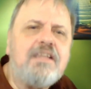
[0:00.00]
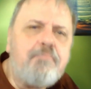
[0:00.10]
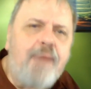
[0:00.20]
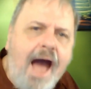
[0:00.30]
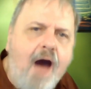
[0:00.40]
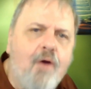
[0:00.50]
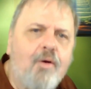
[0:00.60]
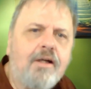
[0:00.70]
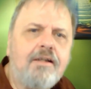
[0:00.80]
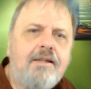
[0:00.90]
is the
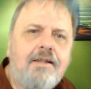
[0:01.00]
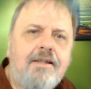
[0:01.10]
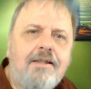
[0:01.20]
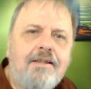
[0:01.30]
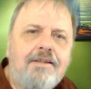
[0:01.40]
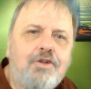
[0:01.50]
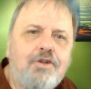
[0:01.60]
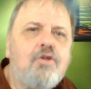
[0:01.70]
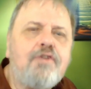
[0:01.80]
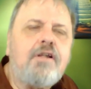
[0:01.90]
power to
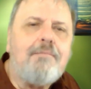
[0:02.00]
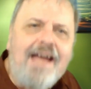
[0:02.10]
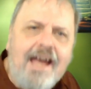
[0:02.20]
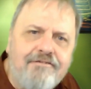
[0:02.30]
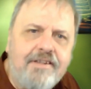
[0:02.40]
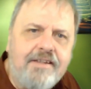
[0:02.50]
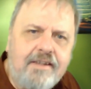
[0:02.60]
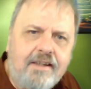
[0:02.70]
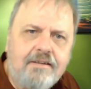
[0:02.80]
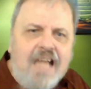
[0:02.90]
overcome
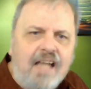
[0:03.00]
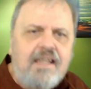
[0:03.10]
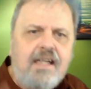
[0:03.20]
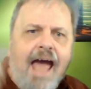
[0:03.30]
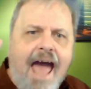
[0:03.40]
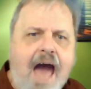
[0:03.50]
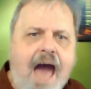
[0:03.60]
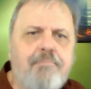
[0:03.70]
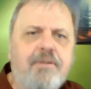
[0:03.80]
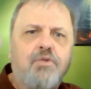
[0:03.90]
everything. Nothing
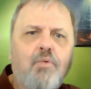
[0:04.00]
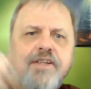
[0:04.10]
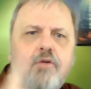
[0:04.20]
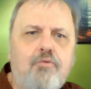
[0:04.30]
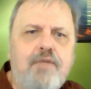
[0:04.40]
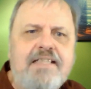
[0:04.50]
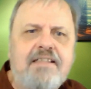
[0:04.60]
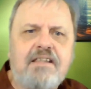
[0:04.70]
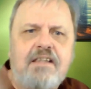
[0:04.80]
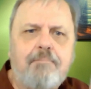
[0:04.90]
happens without
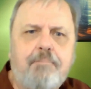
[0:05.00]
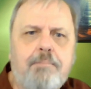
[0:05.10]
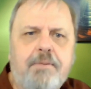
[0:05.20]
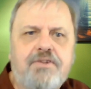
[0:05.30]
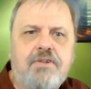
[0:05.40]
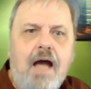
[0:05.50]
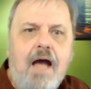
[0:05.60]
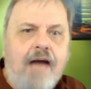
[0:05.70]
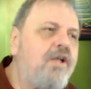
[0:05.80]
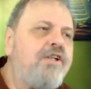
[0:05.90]
reason and purpose.
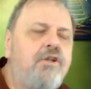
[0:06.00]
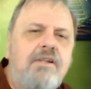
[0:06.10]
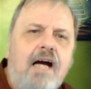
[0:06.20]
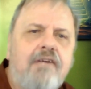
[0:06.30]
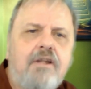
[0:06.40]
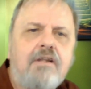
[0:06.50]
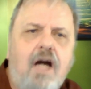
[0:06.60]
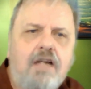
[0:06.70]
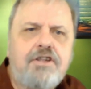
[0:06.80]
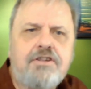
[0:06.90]
Where you allow your
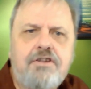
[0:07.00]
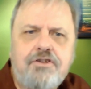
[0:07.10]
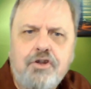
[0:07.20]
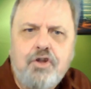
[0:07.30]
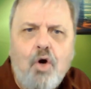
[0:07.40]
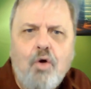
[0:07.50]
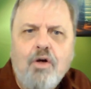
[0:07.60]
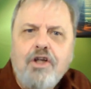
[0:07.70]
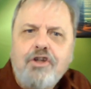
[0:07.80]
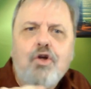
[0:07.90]
consciousness to
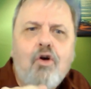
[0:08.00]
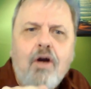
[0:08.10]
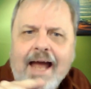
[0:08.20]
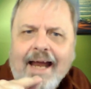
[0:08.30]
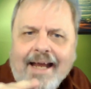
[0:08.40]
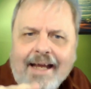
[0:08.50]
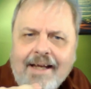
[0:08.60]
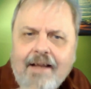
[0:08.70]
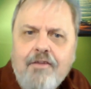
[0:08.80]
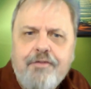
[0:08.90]
go, your
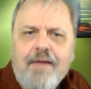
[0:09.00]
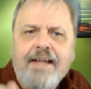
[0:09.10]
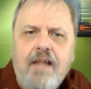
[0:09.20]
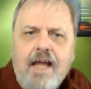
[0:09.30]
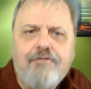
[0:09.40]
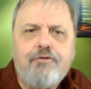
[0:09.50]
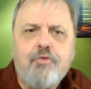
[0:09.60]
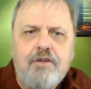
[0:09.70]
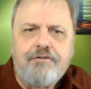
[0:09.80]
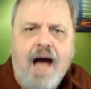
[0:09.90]
health and life
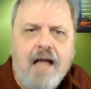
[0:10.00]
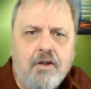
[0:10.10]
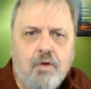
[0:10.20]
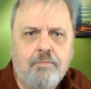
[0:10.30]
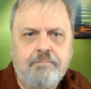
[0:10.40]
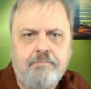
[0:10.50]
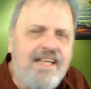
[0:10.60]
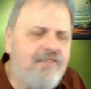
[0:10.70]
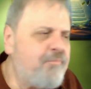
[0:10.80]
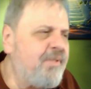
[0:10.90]
will follow.
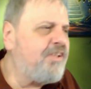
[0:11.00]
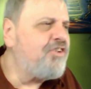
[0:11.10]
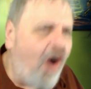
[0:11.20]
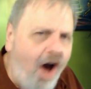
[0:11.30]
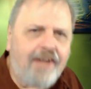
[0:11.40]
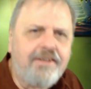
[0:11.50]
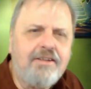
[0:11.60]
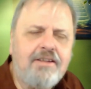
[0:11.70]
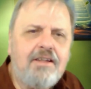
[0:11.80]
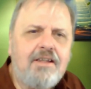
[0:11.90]
We have been
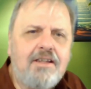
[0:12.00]
taught